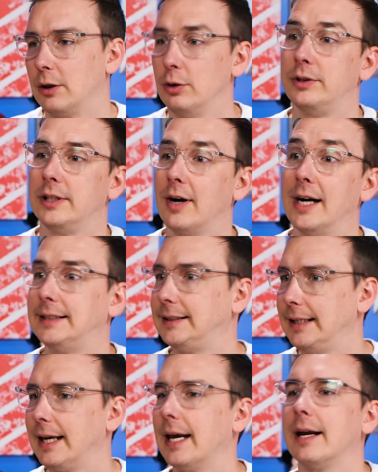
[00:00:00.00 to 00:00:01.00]
Lucy Gray
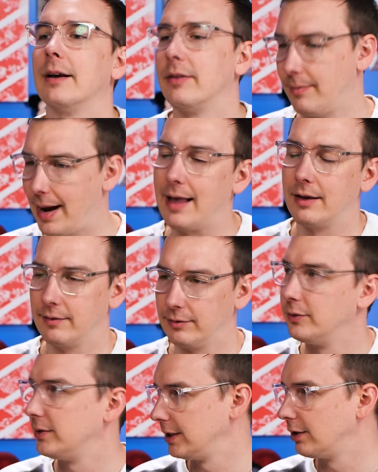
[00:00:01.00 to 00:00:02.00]
singing the ballad of
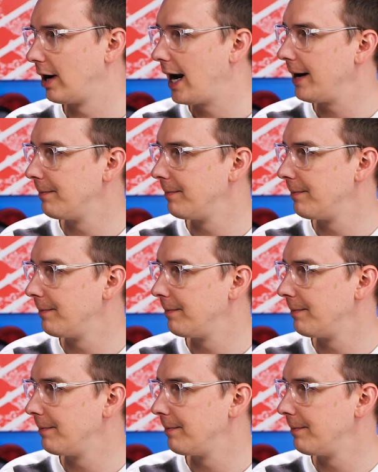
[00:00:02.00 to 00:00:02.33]
Lucy Gray.